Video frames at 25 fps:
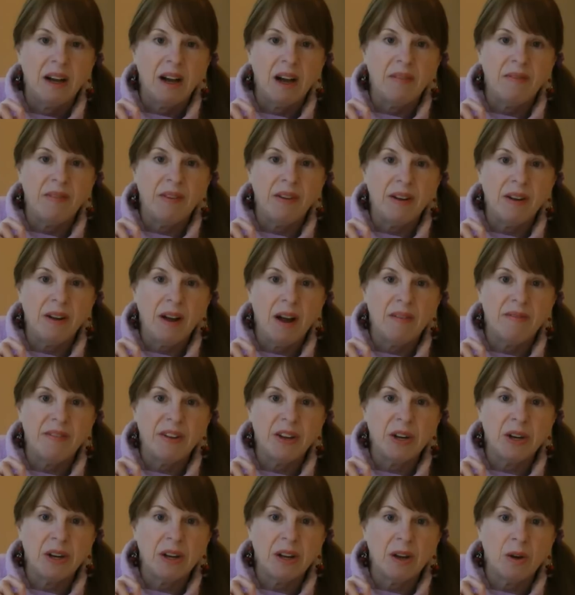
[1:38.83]
of
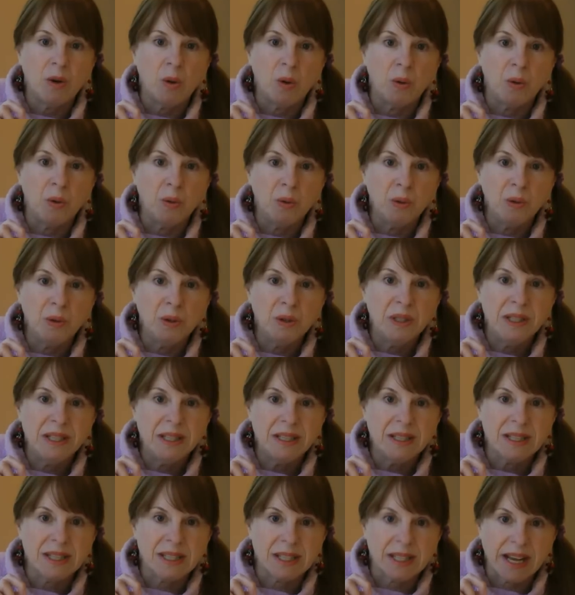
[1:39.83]
an old,
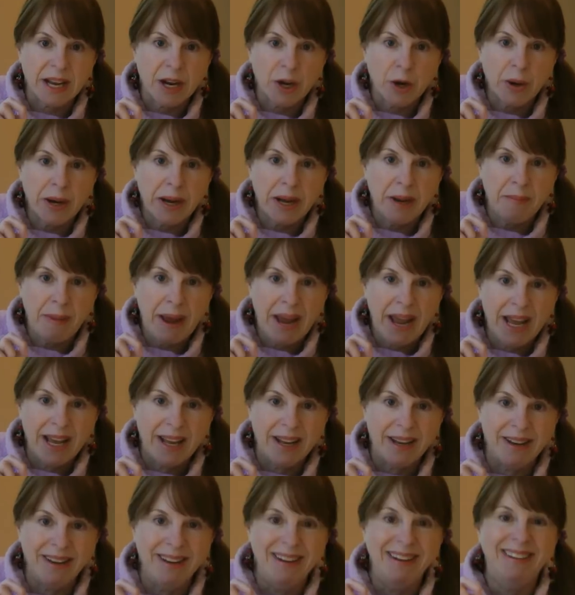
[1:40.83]
scary
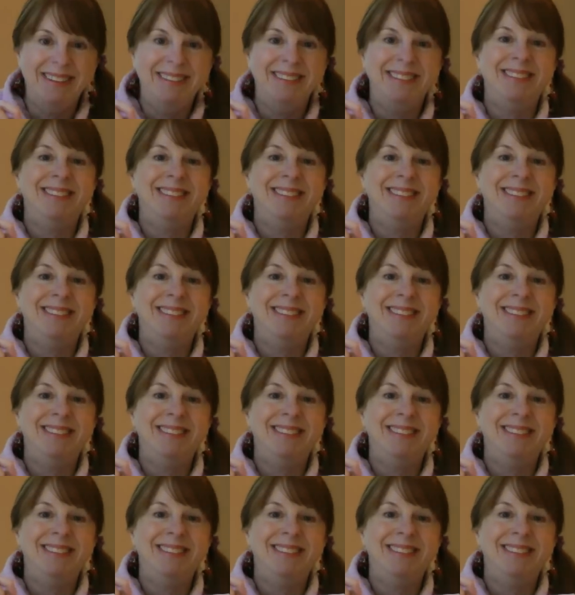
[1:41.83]
man.